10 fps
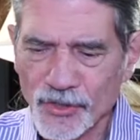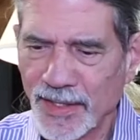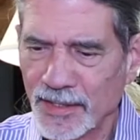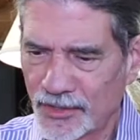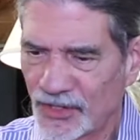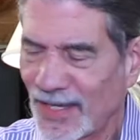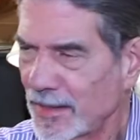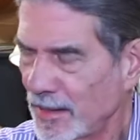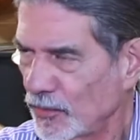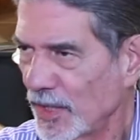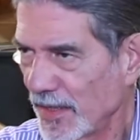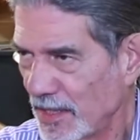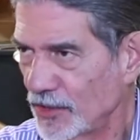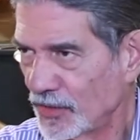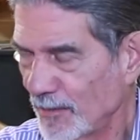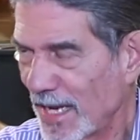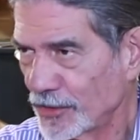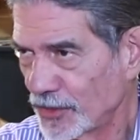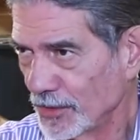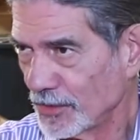that studied with these
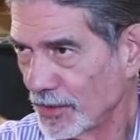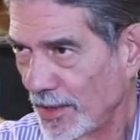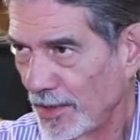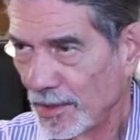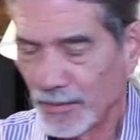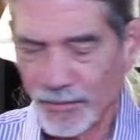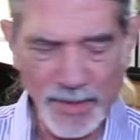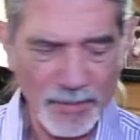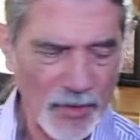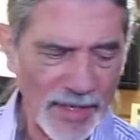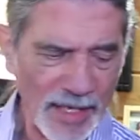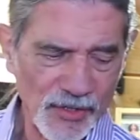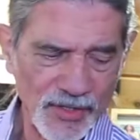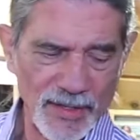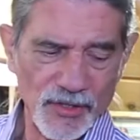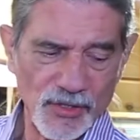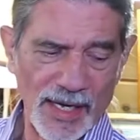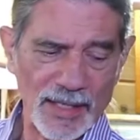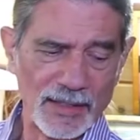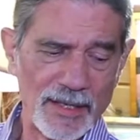masters, with both Aristides
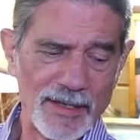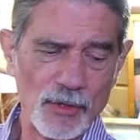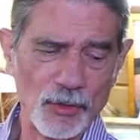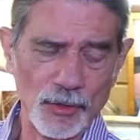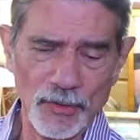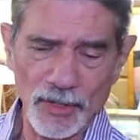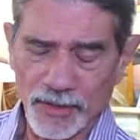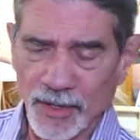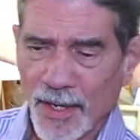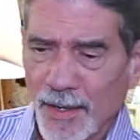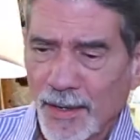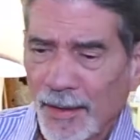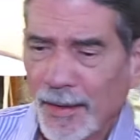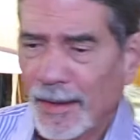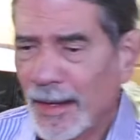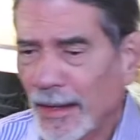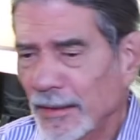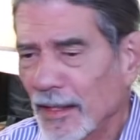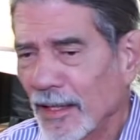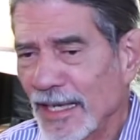and Diakogiorgis,
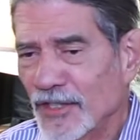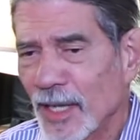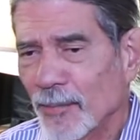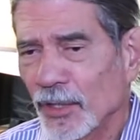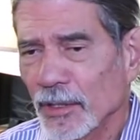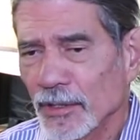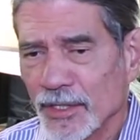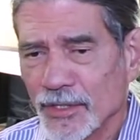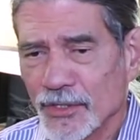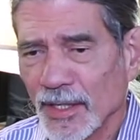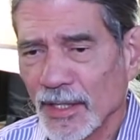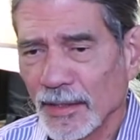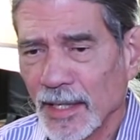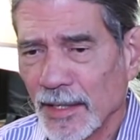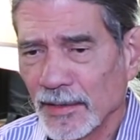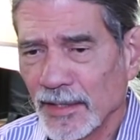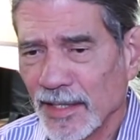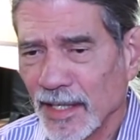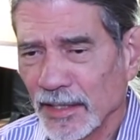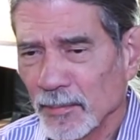and an example is
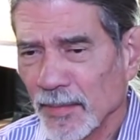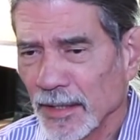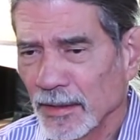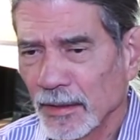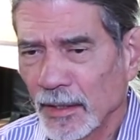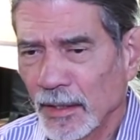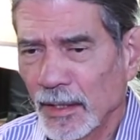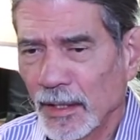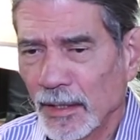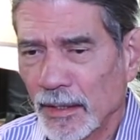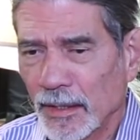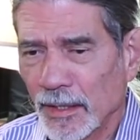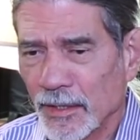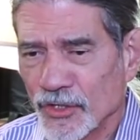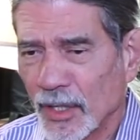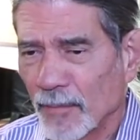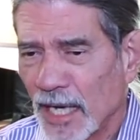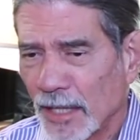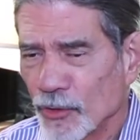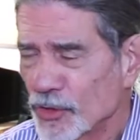Aretik Etime. There's
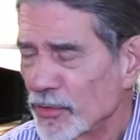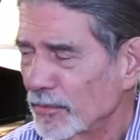Marios